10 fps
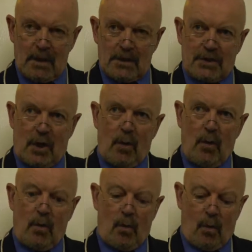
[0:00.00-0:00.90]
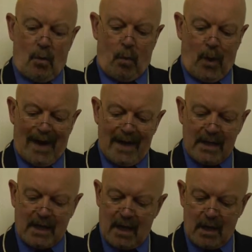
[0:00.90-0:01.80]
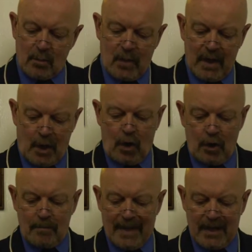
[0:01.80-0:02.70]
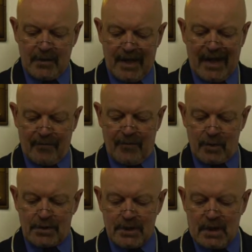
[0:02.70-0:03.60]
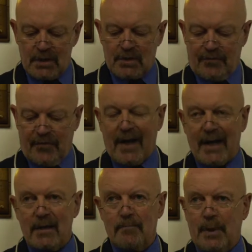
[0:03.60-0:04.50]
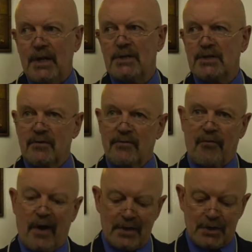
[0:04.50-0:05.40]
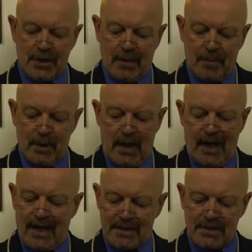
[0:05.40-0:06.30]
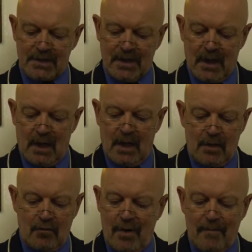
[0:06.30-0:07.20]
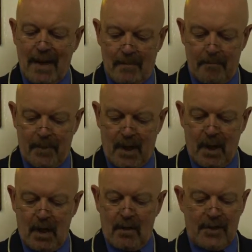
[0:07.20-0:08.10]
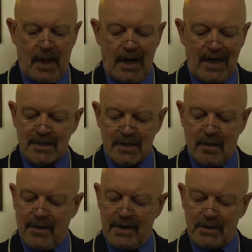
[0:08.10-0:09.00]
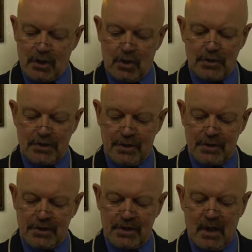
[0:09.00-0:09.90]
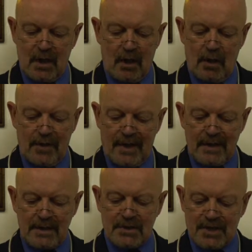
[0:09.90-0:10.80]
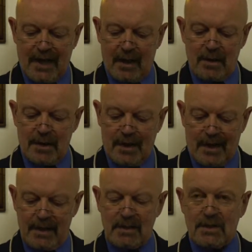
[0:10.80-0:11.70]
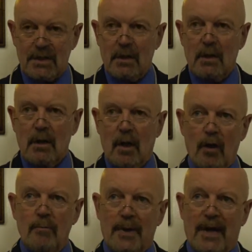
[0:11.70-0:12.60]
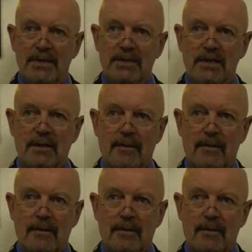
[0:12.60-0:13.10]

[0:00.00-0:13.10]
So why can't we all make the effort to find peace and friendship at last, and remember the lesson they taught us on that silent night long past.